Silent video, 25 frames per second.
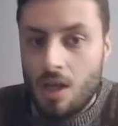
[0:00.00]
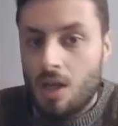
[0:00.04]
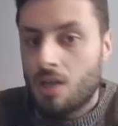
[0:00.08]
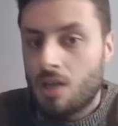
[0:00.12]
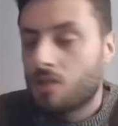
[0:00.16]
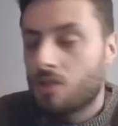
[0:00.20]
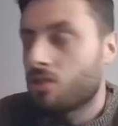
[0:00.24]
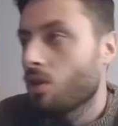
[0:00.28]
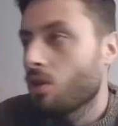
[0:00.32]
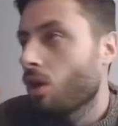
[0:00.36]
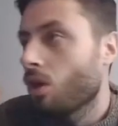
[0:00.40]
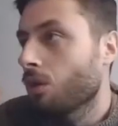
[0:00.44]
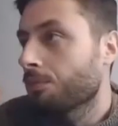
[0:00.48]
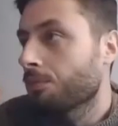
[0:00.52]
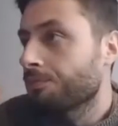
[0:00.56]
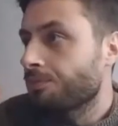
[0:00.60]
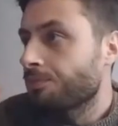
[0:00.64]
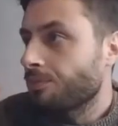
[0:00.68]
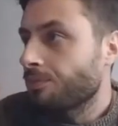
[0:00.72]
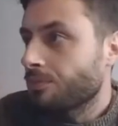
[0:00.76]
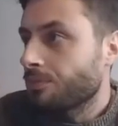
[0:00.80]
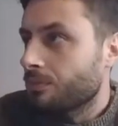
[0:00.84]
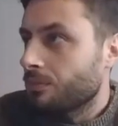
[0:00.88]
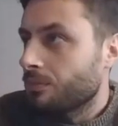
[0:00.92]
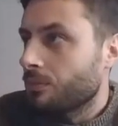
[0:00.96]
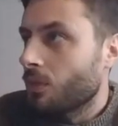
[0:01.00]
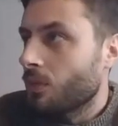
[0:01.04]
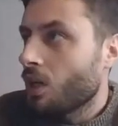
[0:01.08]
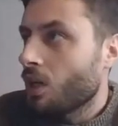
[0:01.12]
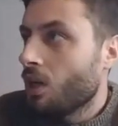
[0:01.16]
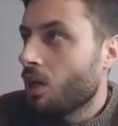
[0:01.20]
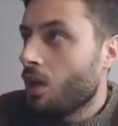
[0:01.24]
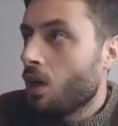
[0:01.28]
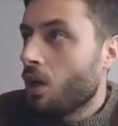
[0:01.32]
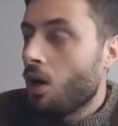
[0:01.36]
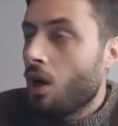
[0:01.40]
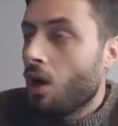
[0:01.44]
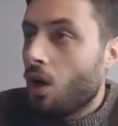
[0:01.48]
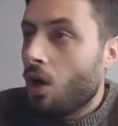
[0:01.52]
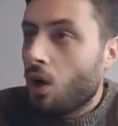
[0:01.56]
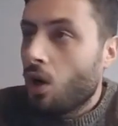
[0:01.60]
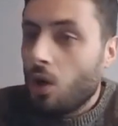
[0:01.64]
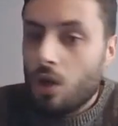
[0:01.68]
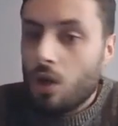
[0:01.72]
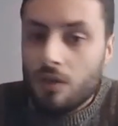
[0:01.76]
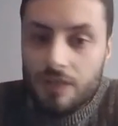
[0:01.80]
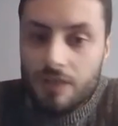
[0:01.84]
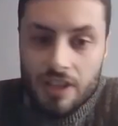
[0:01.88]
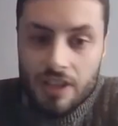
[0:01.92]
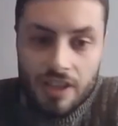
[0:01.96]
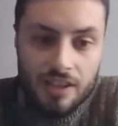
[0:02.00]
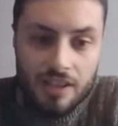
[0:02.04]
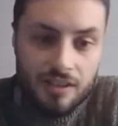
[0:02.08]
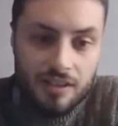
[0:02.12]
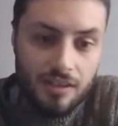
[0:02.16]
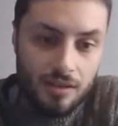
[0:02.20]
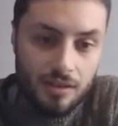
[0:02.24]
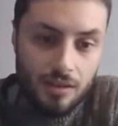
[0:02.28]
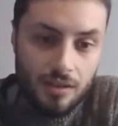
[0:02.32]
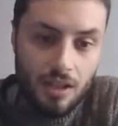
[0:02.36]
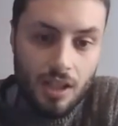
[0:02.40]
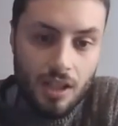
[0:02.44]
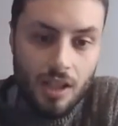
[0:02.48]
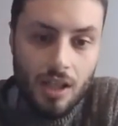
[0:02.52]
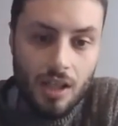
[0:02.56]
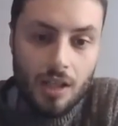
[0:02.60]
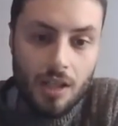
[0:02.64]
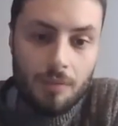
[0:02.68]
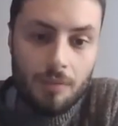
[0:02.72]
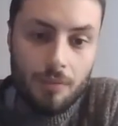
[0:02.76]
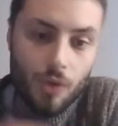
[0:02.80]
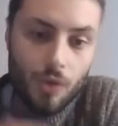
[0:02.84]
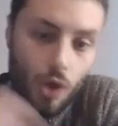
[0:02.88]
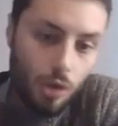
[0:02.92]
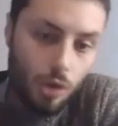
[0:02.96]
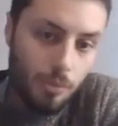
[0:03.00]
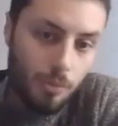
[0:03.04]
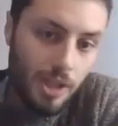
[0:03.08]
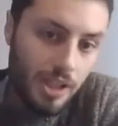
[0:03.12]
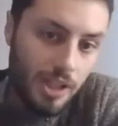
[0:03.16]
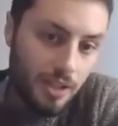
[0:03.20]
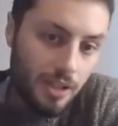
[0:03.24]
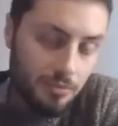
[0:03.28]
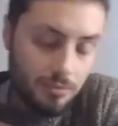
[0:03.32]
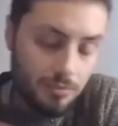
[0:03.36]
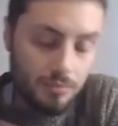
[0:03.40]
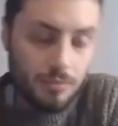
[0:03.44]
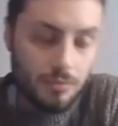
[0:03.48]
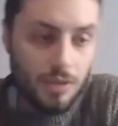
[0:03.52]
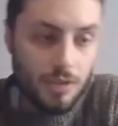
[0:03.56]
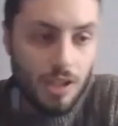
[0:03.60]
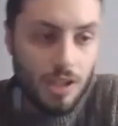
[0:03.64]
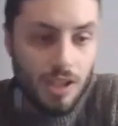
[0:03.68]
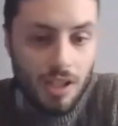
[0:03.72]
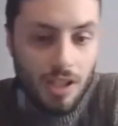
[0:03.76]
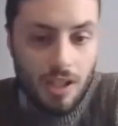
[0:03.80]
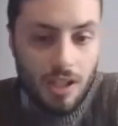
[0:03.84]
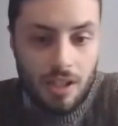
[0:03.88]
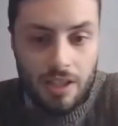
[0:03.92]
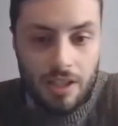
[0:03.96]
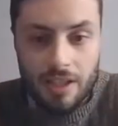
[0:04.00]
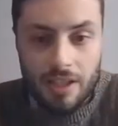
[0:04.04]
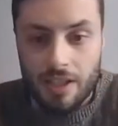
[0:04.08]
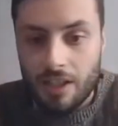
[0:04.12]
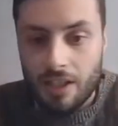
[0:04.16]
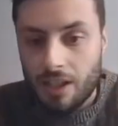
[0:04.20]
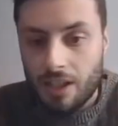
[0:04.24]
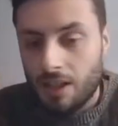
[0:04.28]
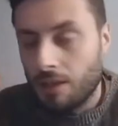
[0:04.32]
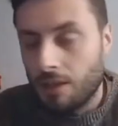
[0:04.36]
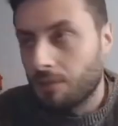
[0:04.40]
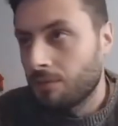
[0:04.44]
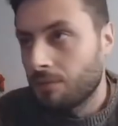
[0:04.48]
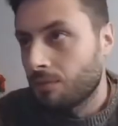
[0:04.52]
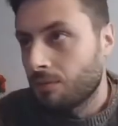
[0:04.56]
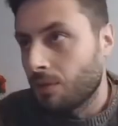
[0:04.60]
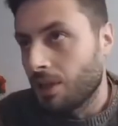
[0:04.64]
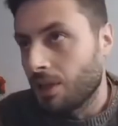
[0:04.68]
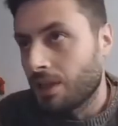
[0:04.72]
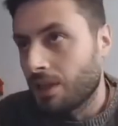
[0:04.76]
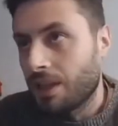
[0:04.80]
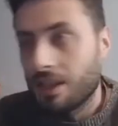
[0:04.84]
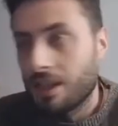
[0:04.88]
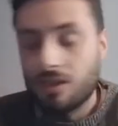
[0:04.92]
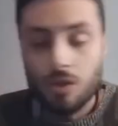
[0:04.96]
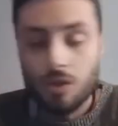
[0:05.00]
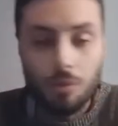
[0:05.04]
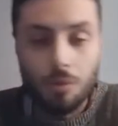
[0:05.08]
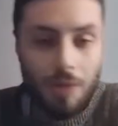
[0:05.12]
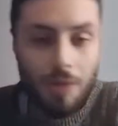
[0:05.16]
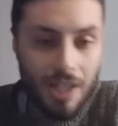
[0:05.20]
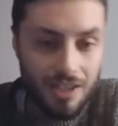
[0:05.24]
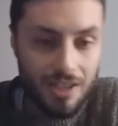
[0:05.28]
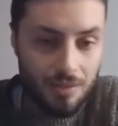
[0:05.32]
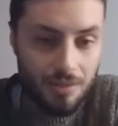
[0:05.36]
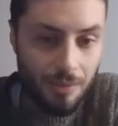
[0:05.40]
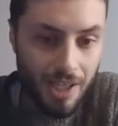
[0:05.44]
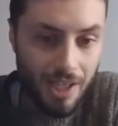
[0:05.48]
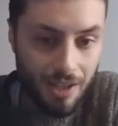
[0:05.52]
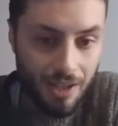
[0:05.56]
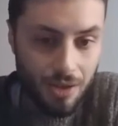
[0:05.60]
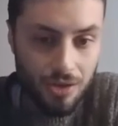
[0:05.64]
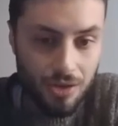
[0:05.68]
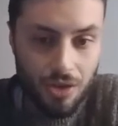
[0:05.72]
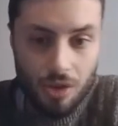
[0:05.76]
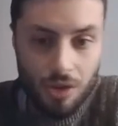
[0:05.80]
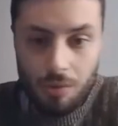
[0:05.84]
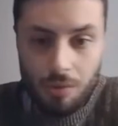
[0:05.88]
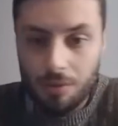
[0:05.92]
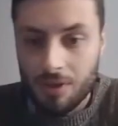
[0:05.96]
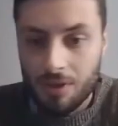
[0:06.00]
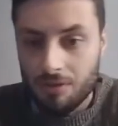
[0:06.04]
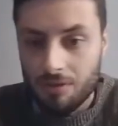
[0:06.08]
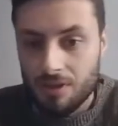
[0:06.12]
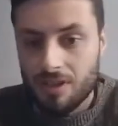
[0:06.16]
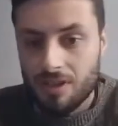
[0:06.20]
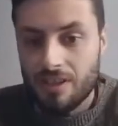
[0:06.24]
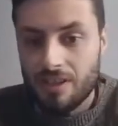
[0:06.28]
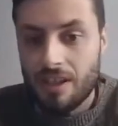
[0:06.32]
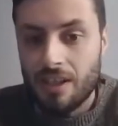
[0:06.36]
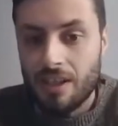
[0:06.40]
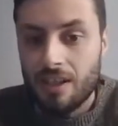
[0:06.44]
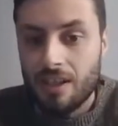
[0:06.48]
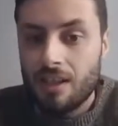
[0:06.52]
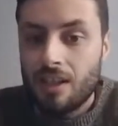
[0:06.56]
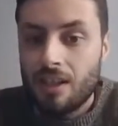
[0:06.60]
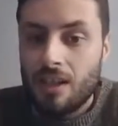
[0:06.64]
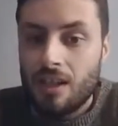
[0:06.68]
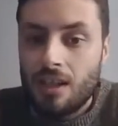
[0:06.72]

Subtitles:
So all of these normally in a customized microscope, I would say,